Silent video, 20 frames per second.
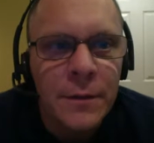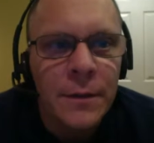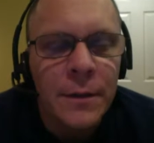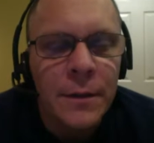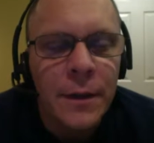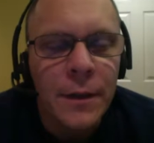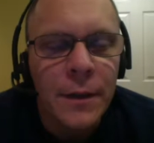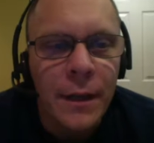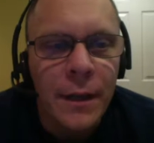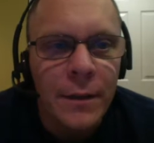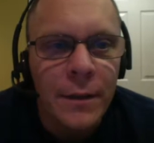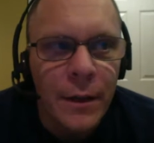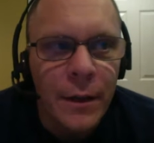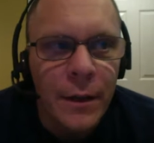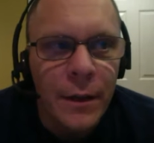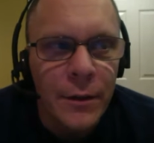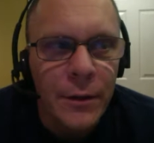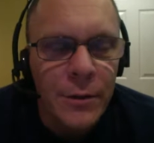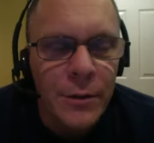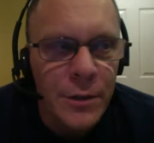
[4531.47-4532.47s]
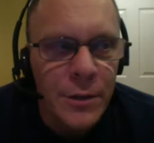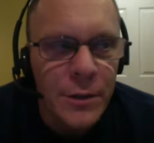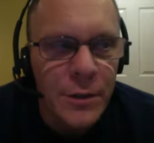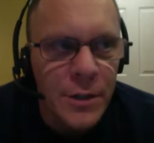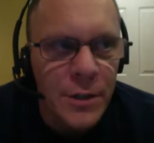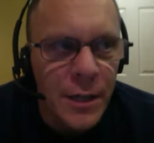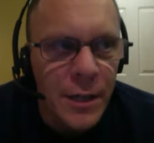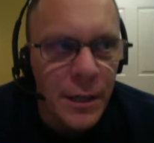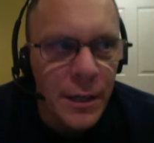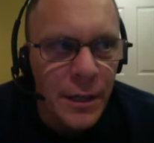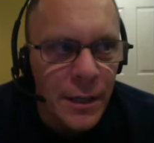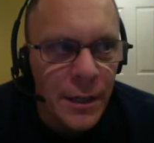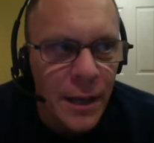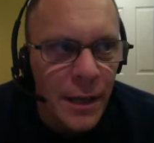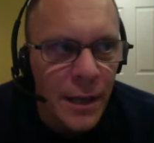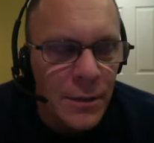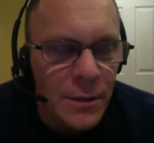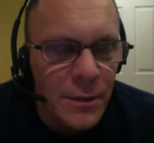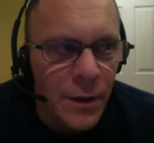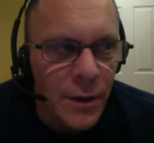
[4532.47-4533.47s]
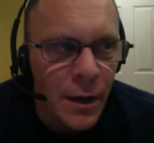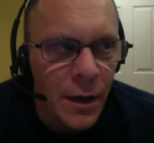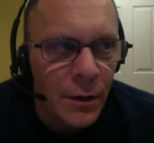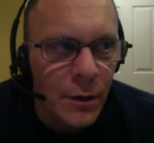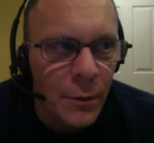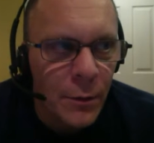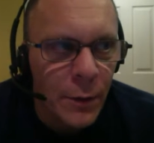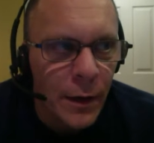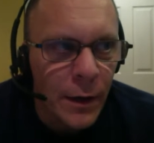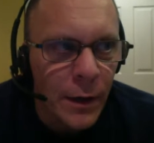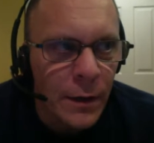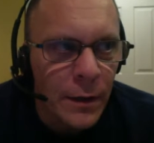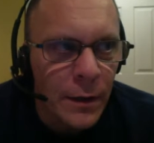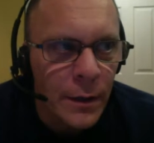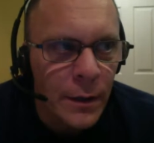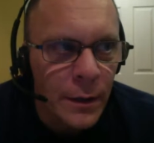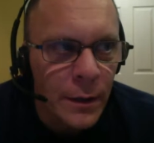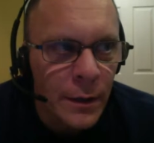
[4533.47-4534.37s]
And there's a scene in Gates of Hell where